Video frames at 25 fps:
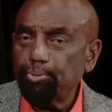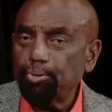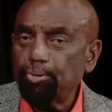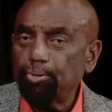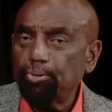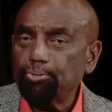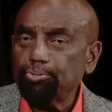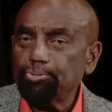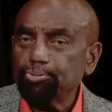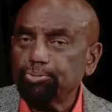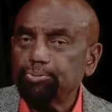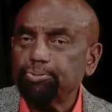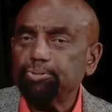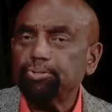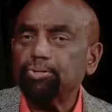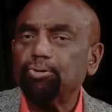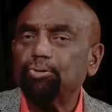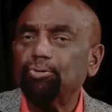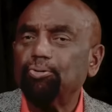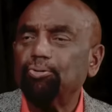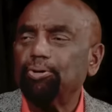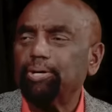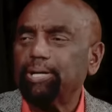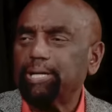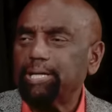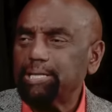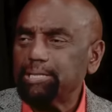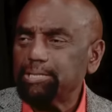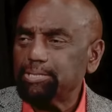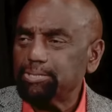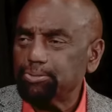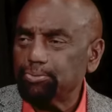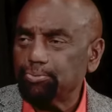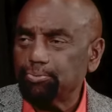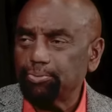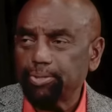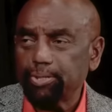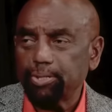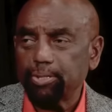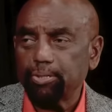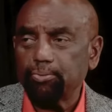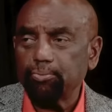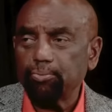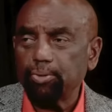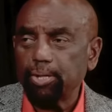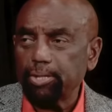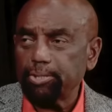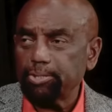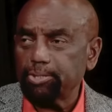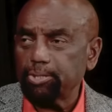supposed to go against the wind.
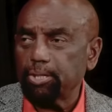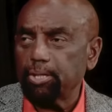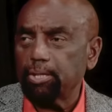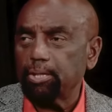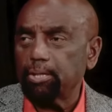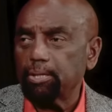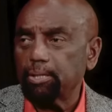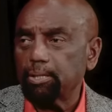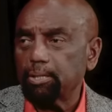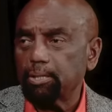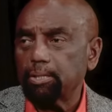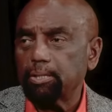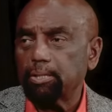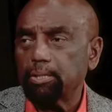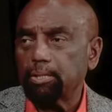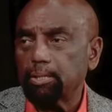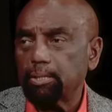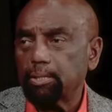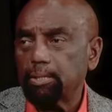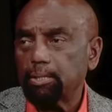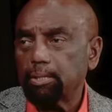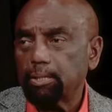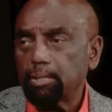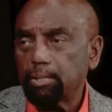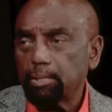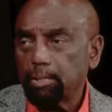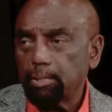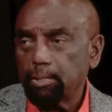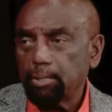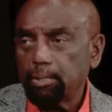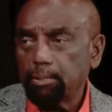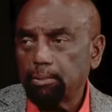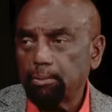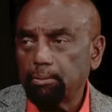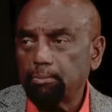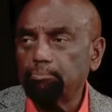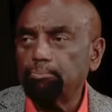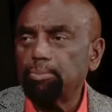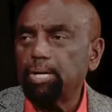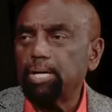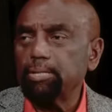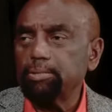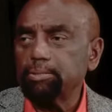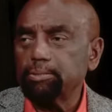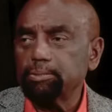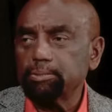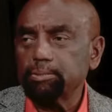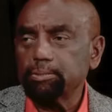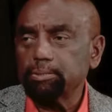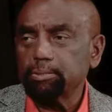What the? Yeah. So
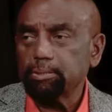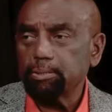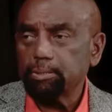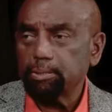amazing.